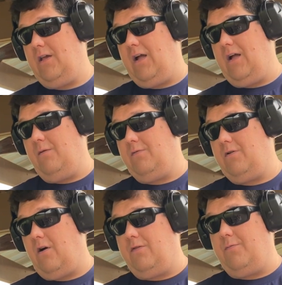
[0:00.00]
On
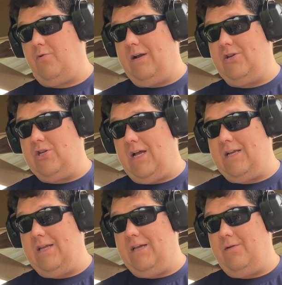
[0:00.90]
the Beretta
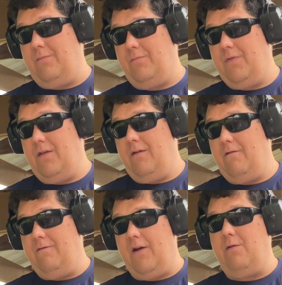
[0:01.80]
shotgun,
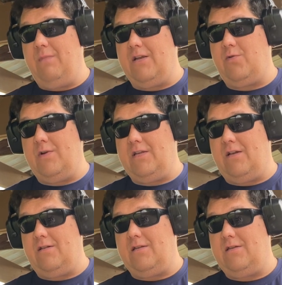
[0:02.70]
very mixed
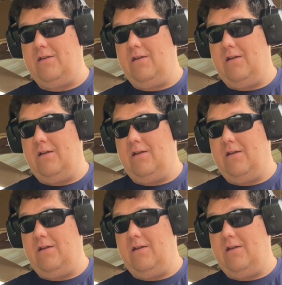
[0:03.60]
results.